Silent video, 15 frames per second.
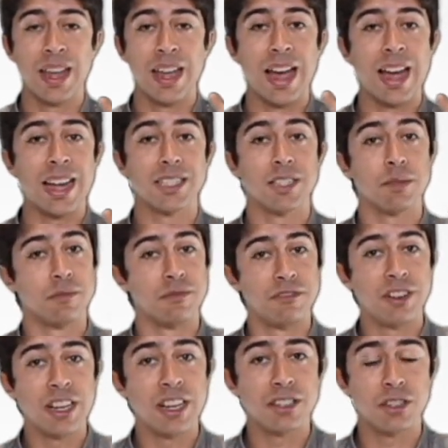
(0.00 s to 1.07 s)
add some
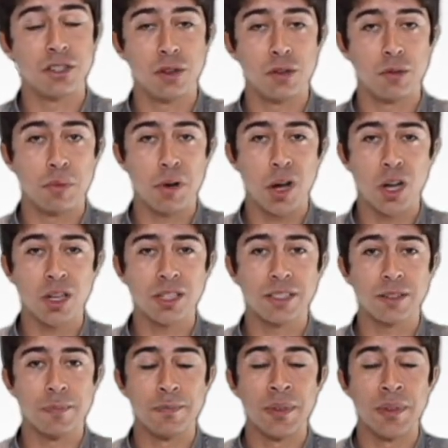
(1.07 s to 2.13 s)
fillets to your part,
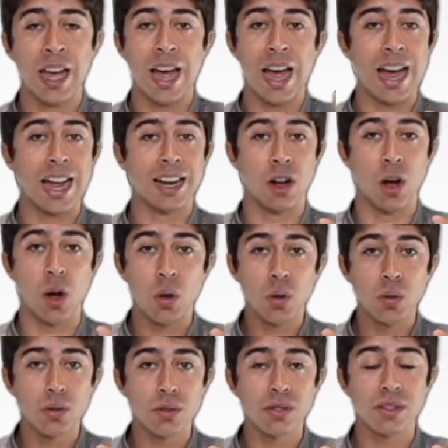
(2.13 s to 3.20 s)
add
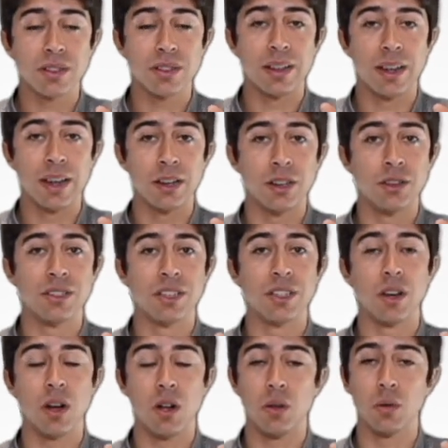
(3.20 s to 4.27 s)
holes using
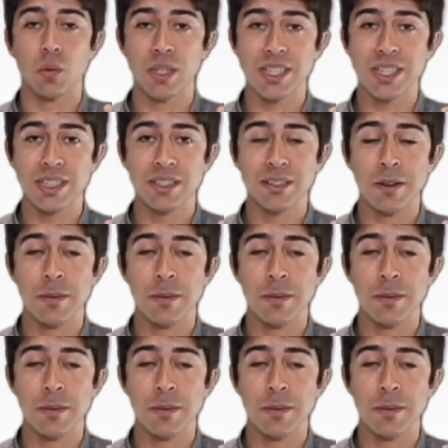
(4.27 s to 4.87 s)
the hole wizard,